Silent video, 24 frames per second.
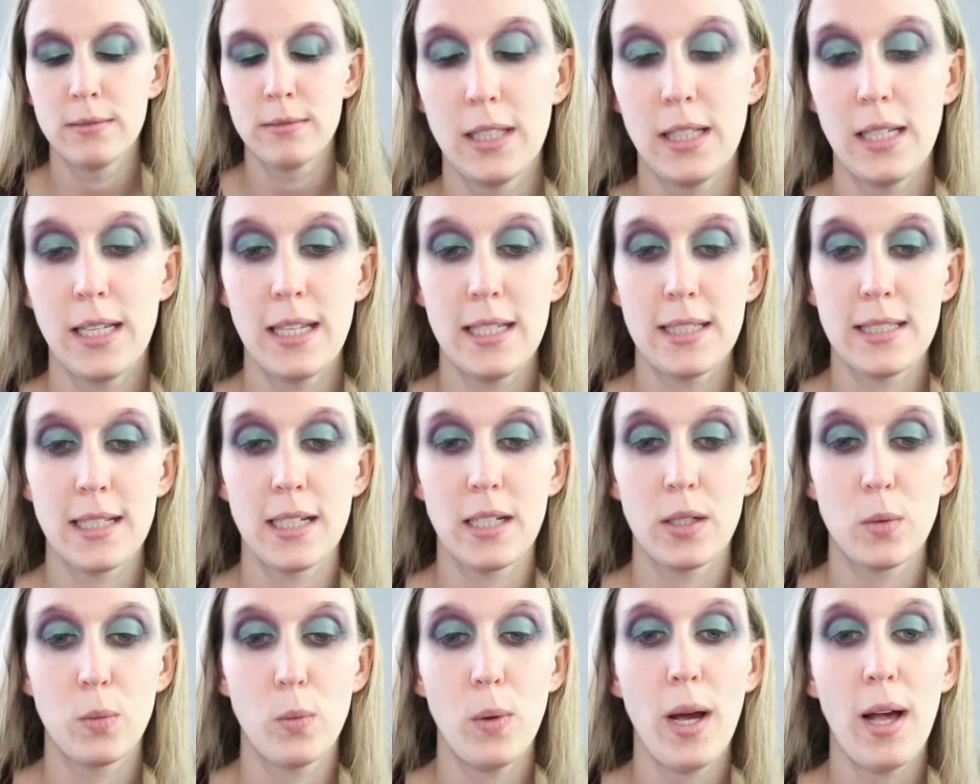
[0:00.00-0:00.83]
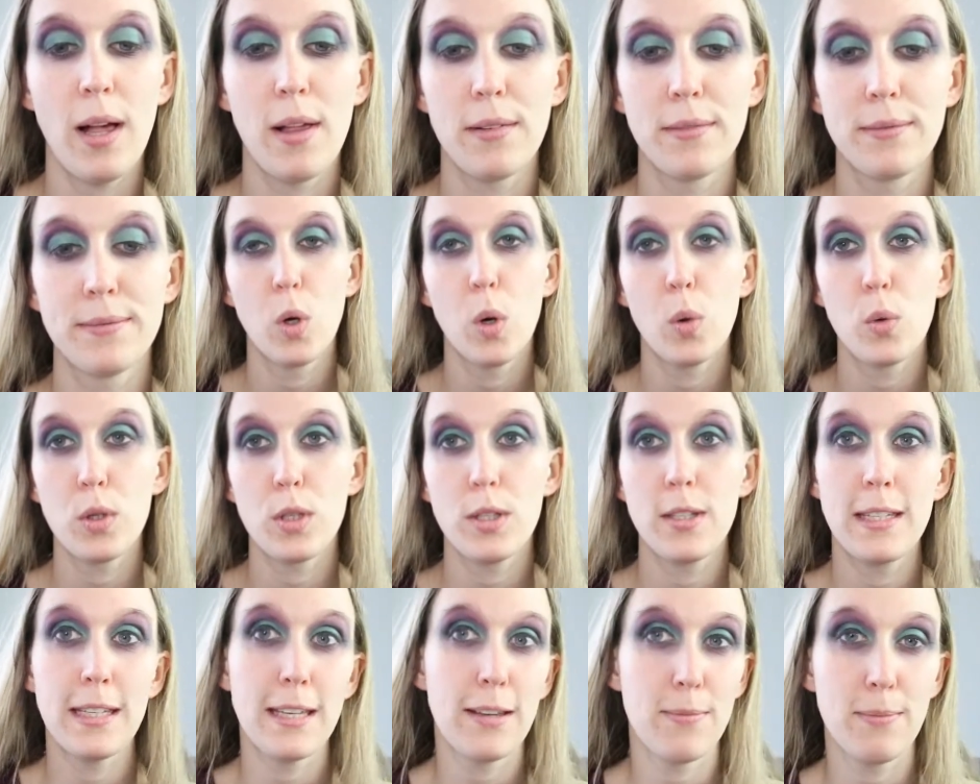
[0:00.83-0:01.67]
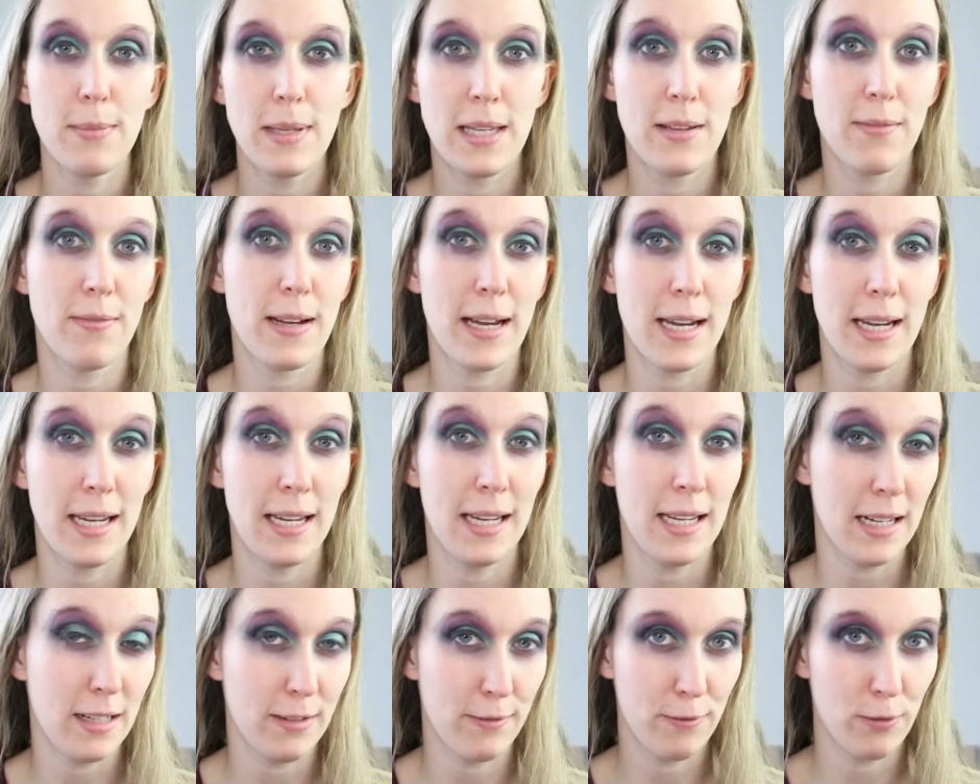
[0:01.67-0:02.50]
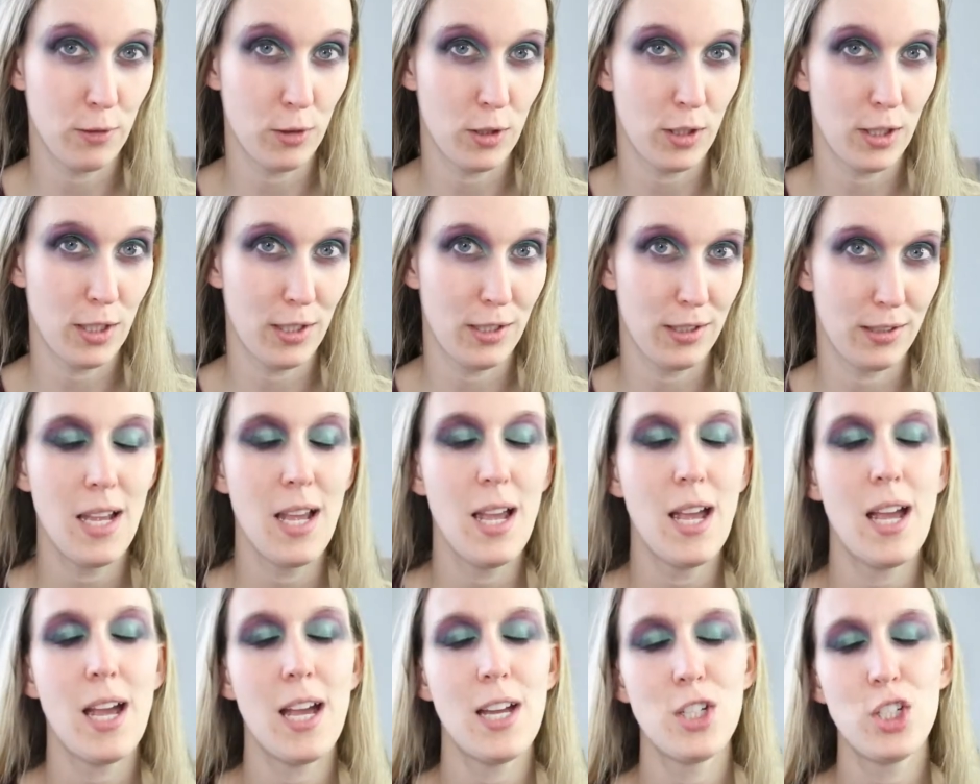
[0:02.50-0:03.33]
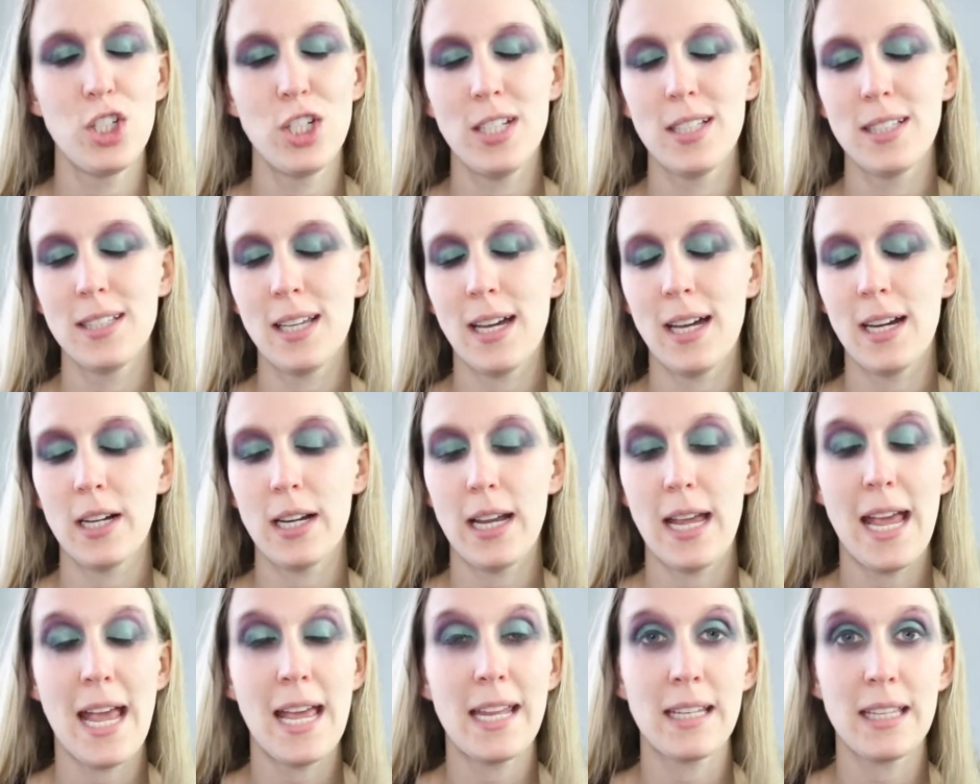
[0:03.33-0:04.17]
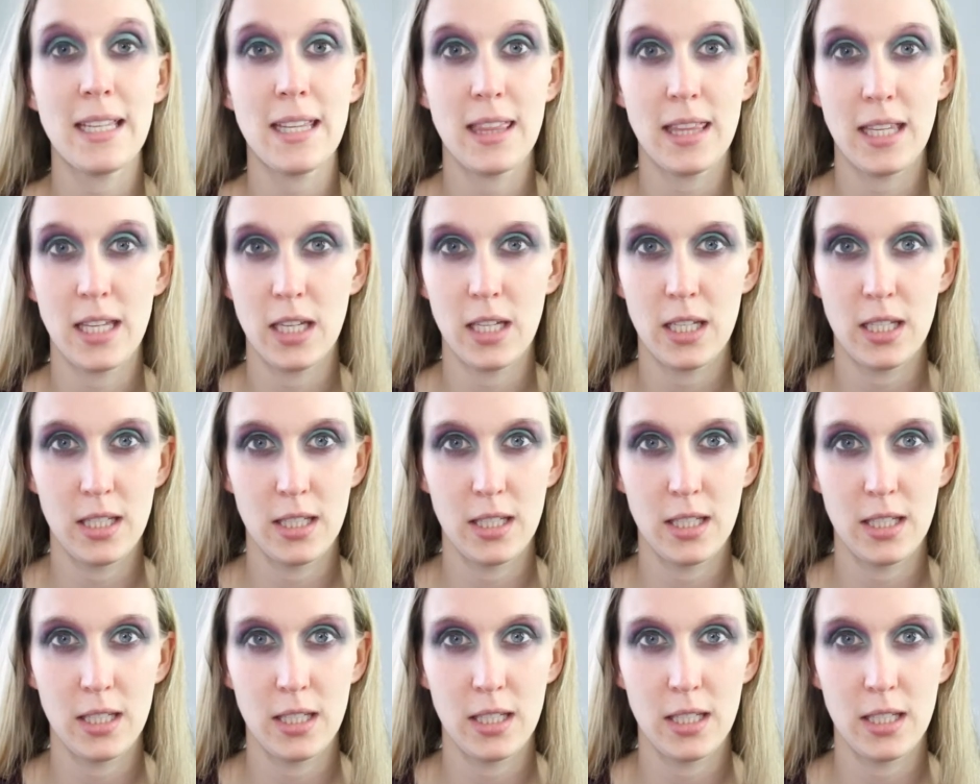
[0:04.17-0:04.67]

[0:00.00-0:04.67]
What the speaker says: And he's like, "Well, what will you give me if I can get it for you?" And she's like, "Anything.